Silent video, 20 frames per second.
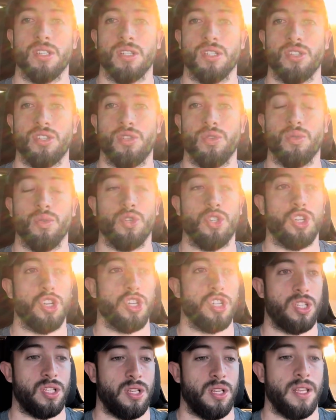to
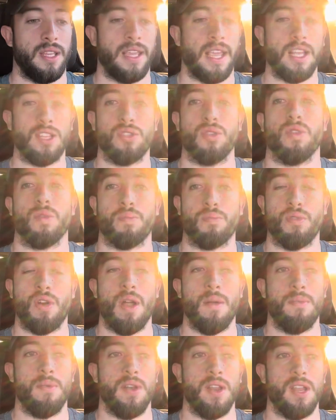just get to the
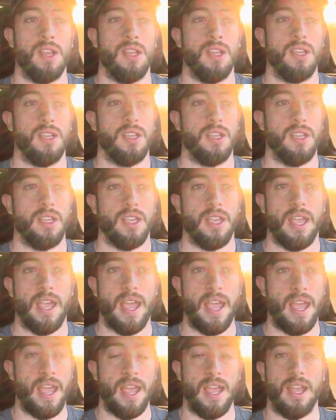property
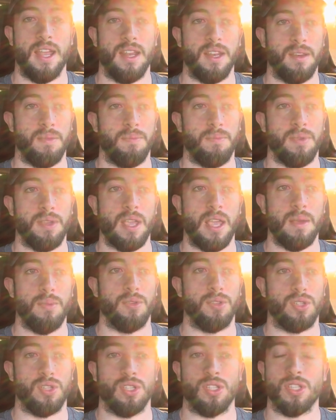and be
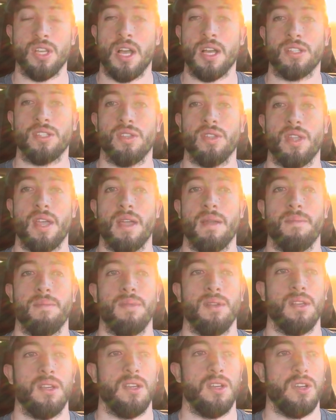able to talk to
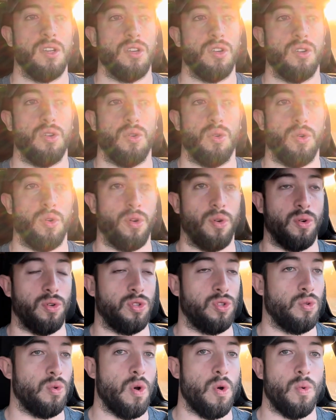them, or
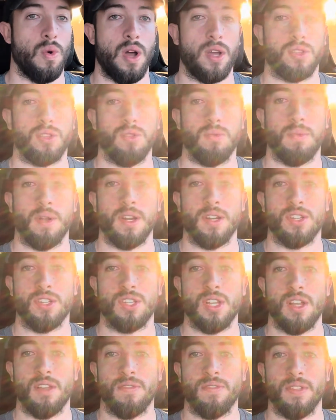do a walkthrough by
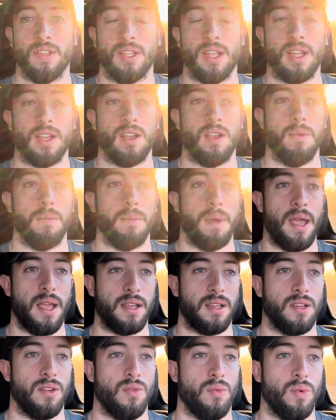yourself and then come back
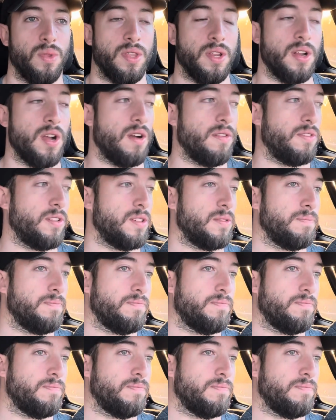with an offer.